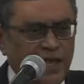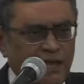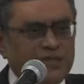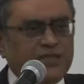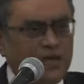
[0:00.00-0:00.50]

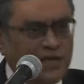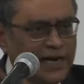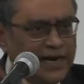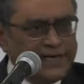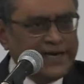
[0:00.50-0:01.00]
but
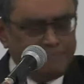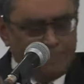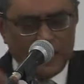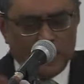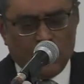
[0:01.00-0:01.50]
certainly it did
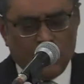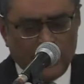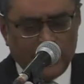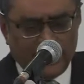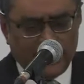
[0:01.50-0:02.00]
play a role
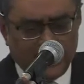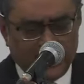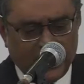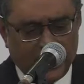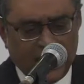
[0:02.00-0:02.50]
in, in
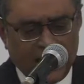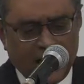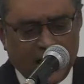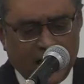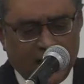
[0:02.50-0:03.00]
the
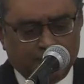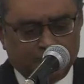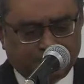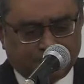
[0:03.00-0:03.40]
um,